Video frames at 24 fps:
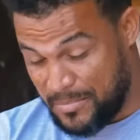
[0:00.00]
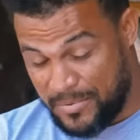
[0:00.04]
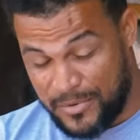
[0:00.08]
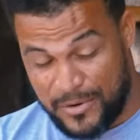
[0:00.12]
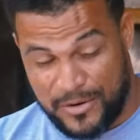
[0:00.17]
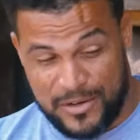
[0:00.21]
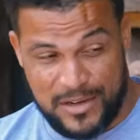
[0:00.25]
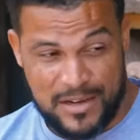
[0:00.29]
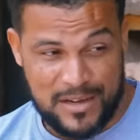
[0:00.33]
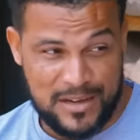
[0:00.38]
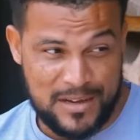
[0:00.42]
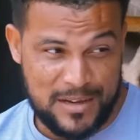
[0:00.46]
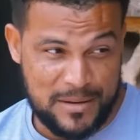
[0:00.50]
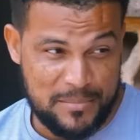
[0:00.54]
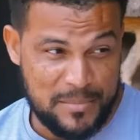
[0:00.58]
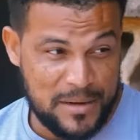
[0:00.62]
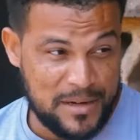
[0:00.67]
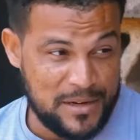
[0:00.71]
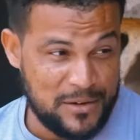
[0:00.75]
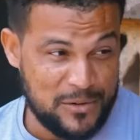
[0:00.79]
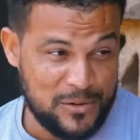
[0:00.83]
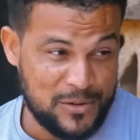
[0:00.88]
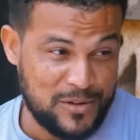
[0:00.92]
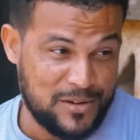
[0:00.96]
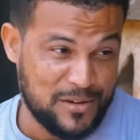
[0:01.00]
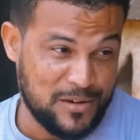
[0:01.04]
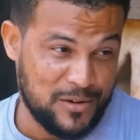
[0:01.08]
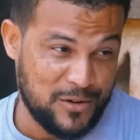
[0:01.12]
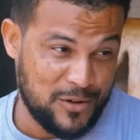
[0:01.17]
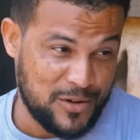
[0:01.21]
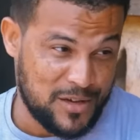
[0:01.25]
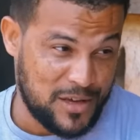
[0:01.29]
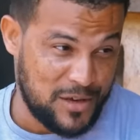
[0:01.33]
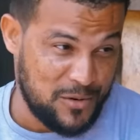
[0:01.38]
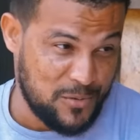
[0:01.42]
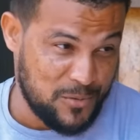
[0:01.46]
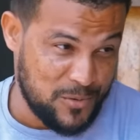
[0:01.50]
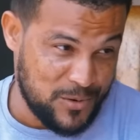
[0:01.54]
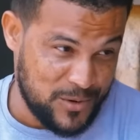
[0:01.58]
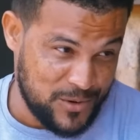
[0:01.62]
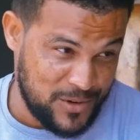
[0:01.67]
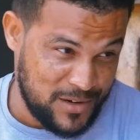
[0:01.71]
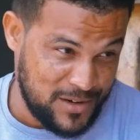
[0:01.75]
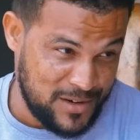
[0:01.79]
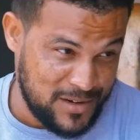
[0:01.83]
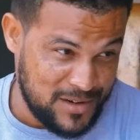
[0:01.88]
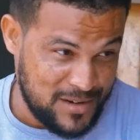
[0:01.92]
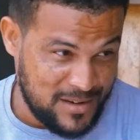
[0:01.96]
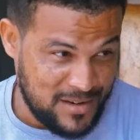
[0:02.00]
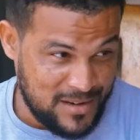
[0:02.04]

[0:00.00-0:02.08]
brother, am I not the lucky one?